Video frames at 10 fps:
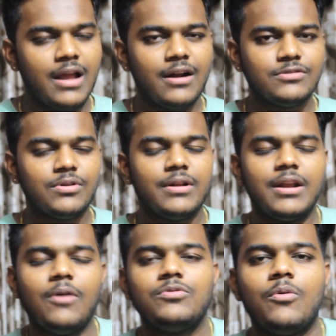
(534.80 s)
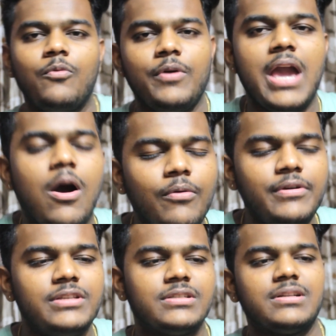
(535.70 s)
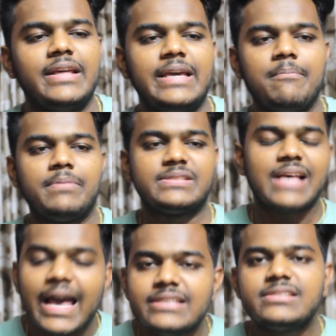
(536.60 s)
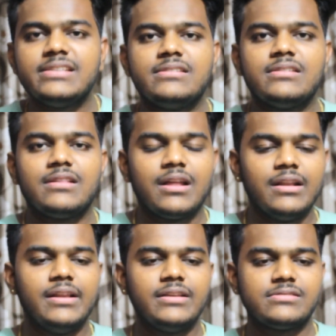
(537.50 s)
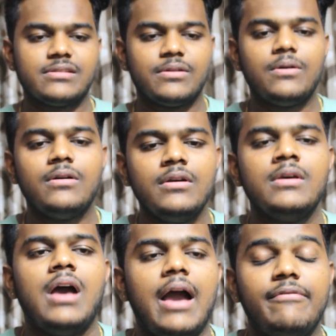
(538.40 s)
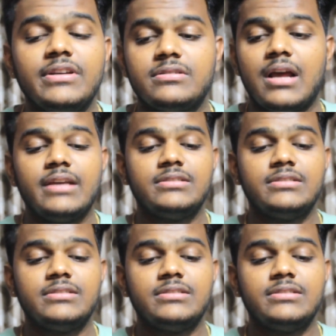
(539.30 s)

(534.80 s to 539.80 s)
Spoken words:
And also I love the way how we just like emphasizing the lyrics, you know. I wished